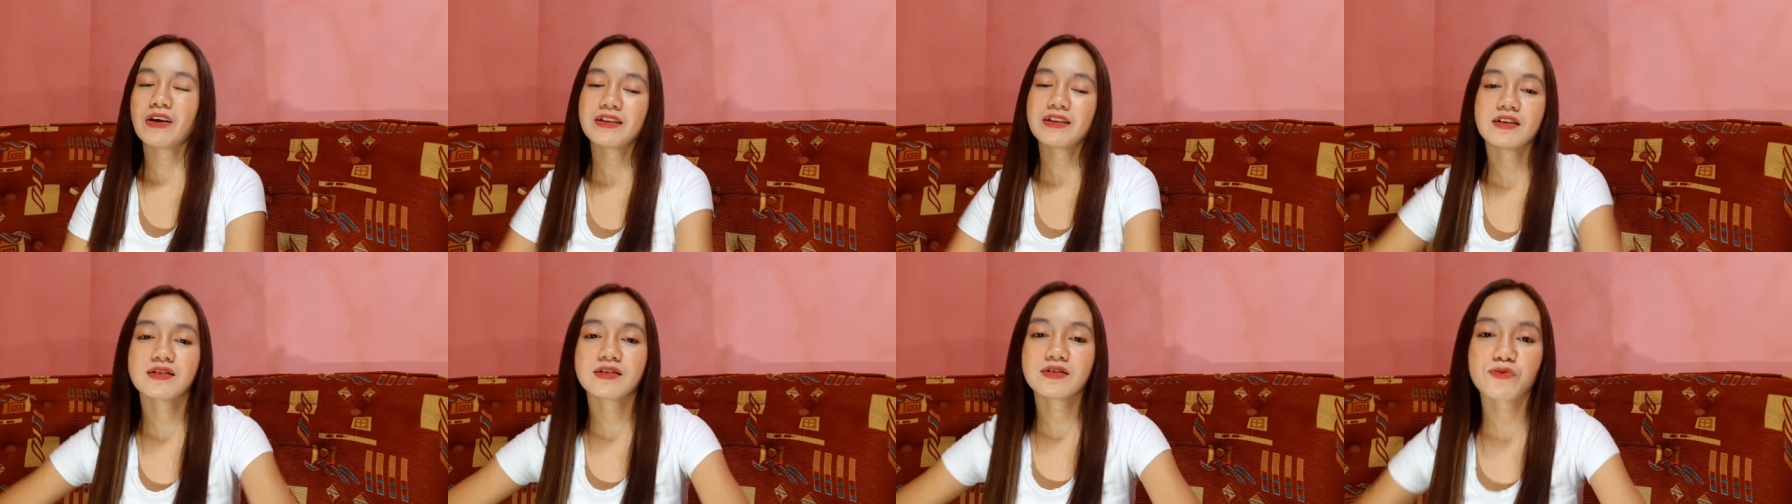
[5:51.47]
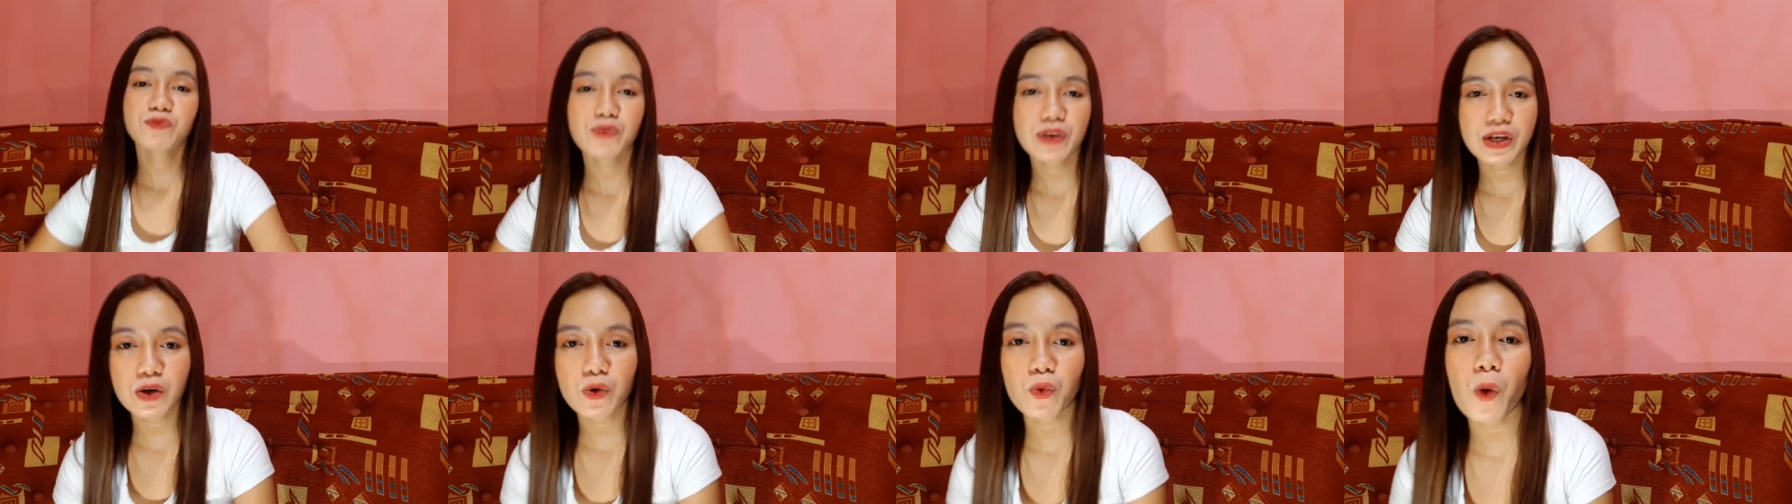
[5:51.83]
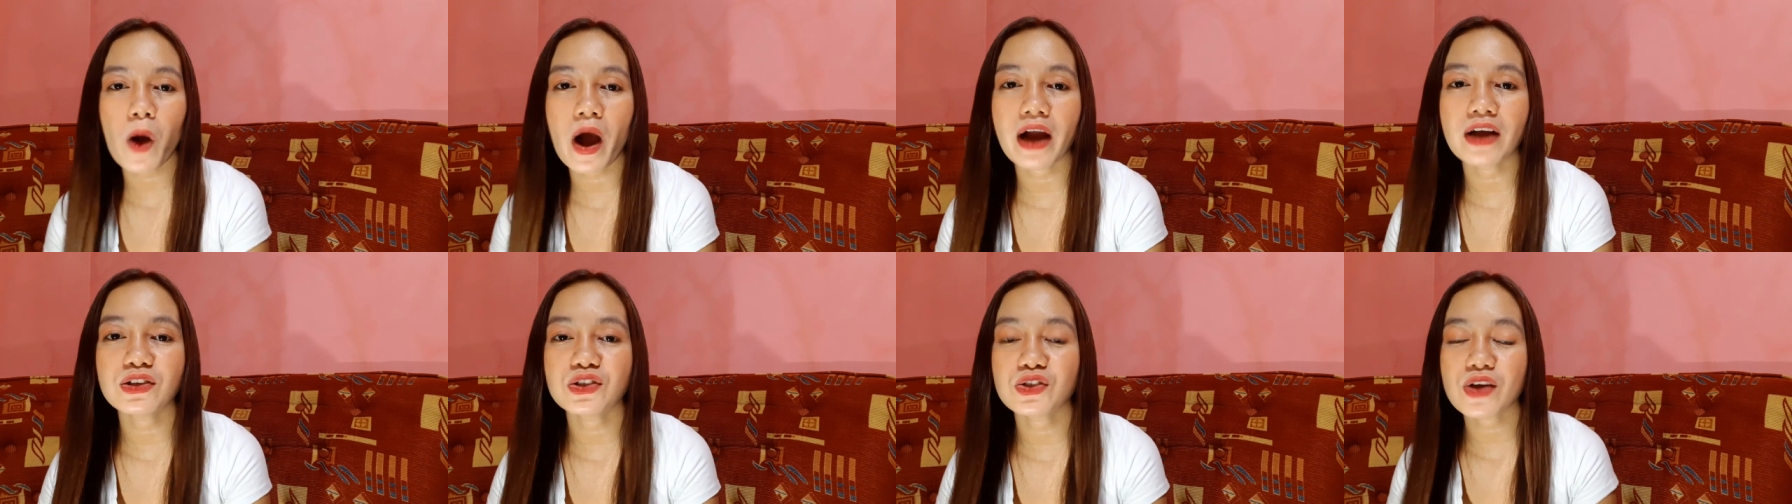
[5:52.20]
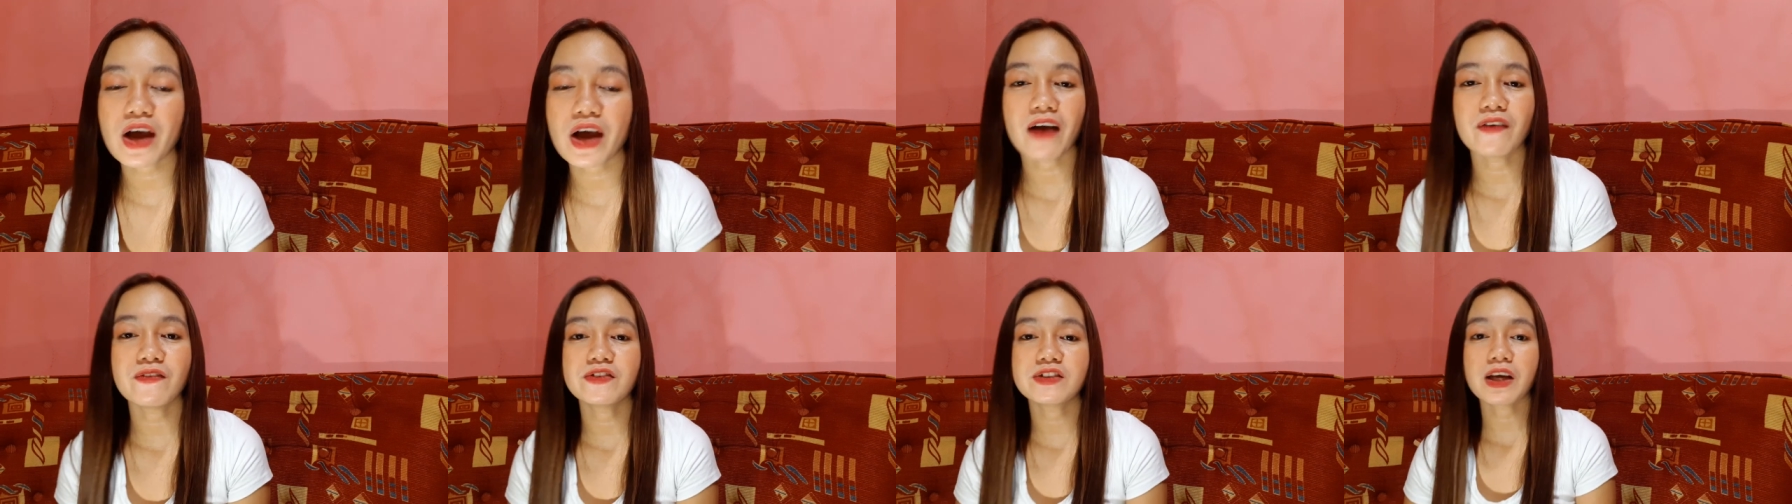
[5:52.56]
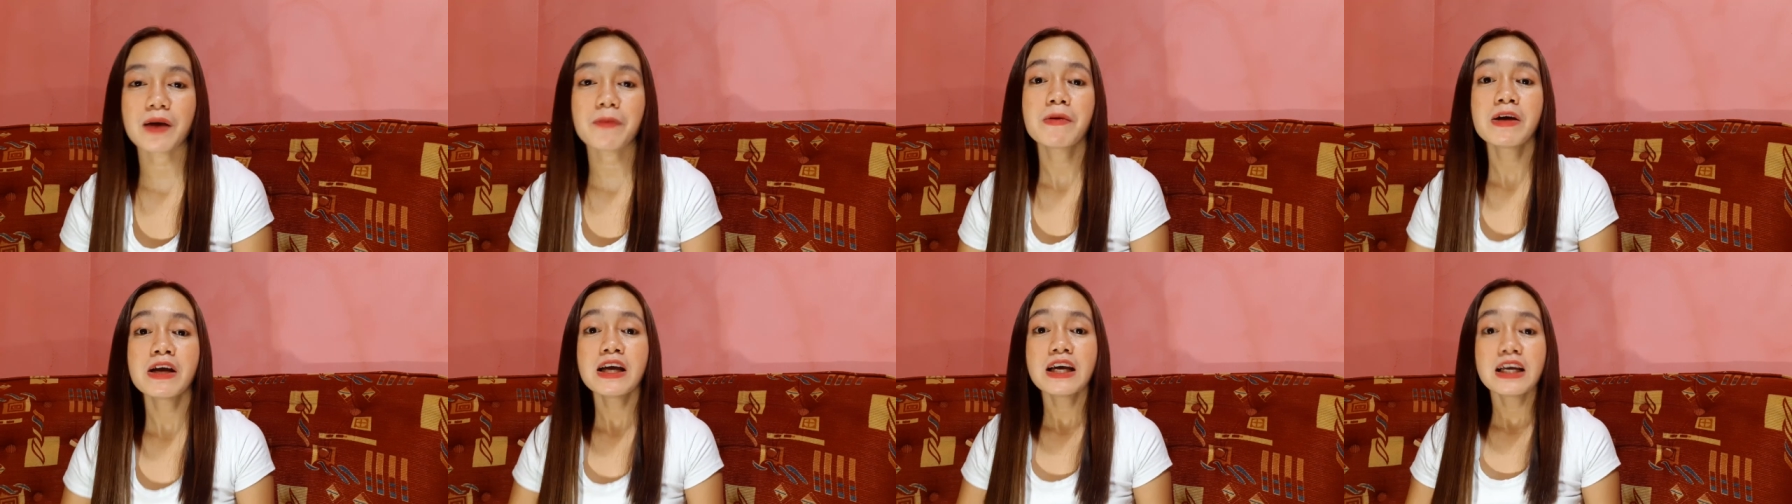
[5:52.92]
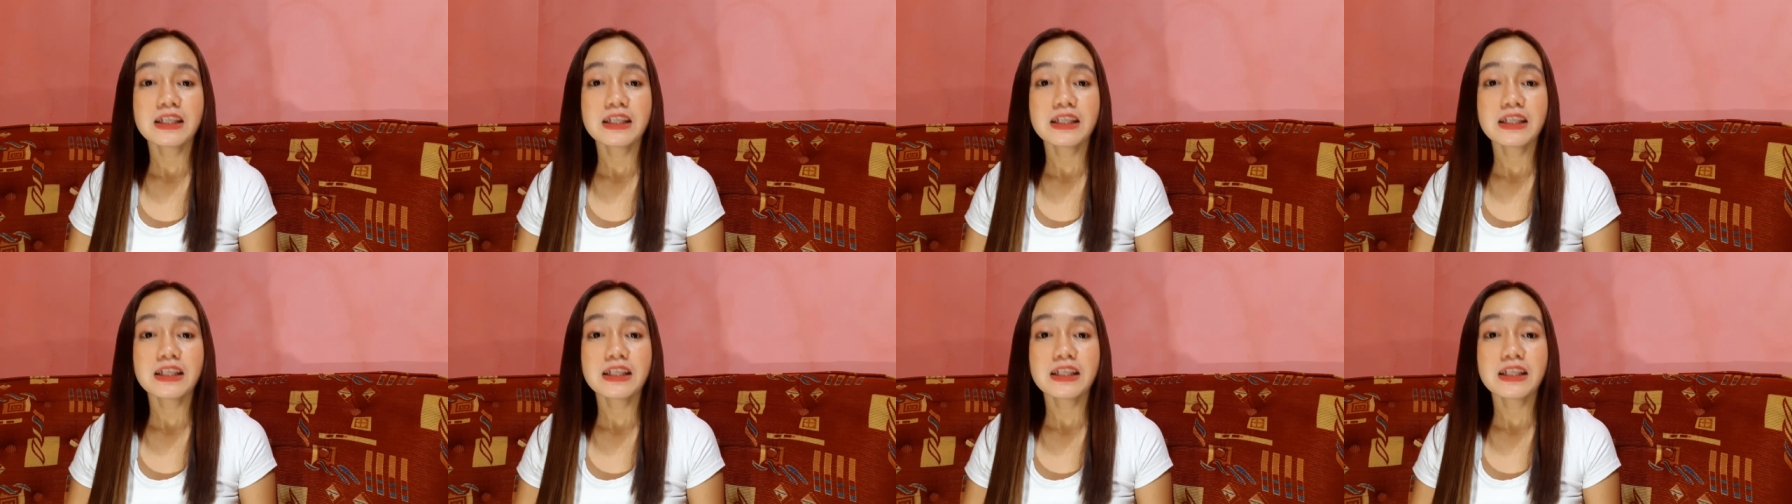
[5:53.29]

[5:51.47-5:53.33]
It is required to have some